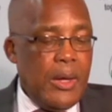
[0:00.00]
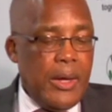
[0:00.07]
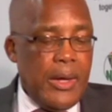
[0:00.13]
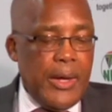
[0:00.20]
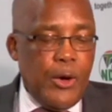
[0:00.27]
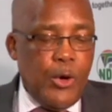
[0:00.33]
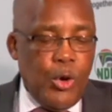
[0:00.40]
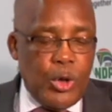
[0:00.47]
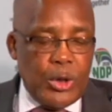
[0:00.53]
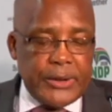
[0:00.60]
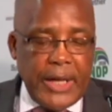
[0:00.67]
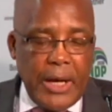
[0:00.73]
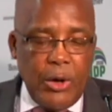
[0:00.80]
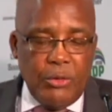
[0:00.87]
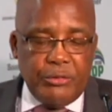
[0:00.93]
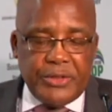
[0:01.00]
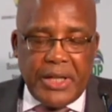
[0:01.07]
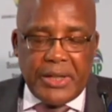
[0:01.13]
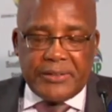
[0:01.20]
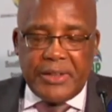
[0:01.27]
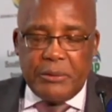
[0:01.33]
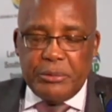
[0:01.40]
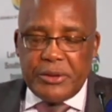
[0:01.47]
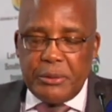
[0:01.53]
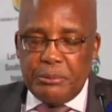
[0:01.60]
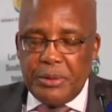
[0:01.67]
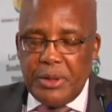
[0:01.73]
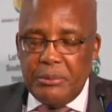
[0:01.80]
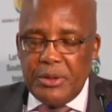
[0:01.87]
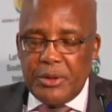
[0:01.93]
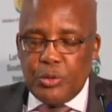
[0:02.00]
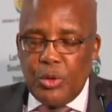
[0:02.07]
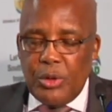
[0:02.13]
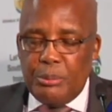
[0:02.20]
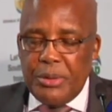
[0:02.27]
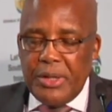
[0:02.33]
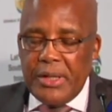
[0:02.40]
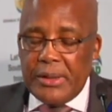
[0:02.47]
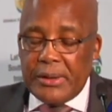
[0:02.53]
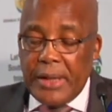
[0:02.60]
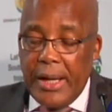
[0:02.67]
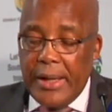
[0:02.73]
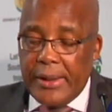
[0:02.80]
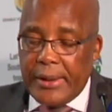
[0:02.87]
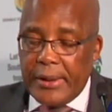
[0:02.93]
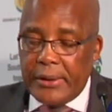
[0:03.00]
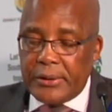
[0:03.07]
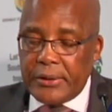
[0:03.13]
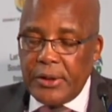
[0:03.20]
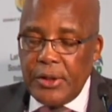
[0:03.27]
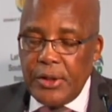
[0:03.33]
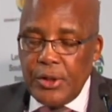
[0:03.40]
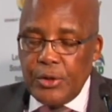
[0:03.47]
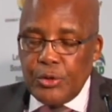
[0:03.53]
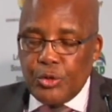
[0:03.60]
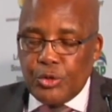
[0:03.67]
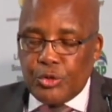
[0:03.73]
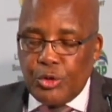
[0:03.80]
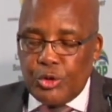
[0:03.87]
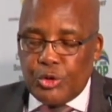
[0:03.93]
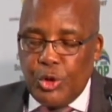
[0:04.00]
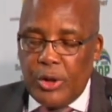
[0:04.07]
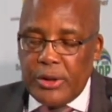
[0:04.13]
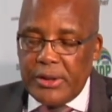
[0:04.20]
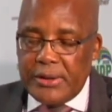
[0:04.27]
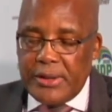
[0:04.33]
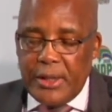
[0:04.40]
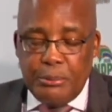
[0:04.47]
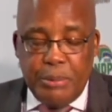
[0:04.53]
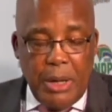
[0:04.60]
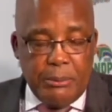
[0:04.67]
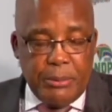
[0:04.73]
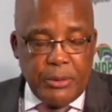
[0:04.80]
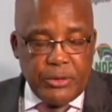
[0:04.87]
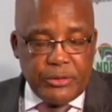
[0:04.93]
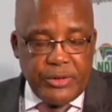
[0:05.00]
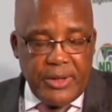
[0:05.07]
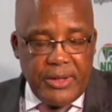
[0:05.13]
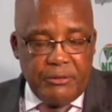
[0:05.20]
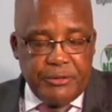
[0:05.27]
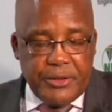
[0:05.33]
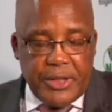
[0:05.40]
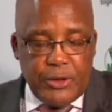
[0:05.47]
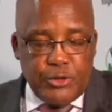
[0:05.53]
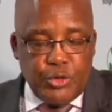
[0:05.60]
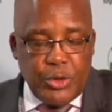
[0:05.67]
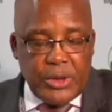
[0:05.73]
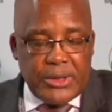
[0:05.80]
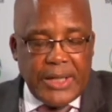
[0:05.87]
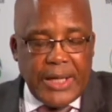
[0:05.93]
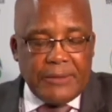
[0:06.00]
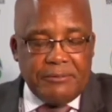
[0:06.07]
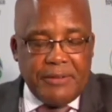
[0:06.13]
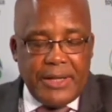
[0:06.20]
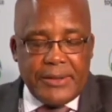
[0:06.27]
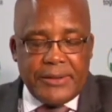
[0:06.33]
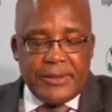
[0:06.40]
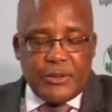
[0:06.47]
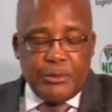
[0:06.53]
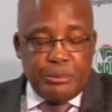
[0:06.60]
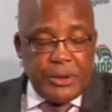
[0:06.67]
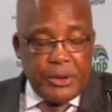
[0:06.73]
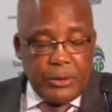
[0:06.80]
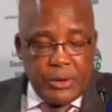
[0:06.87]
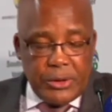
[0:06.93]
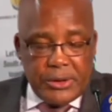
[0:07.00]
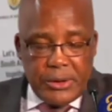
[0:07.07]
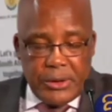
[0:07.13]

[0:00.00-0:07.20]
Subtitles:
A holder of the exemption permit will be entitled to sojourn in the Republic of South Africa during that validity period.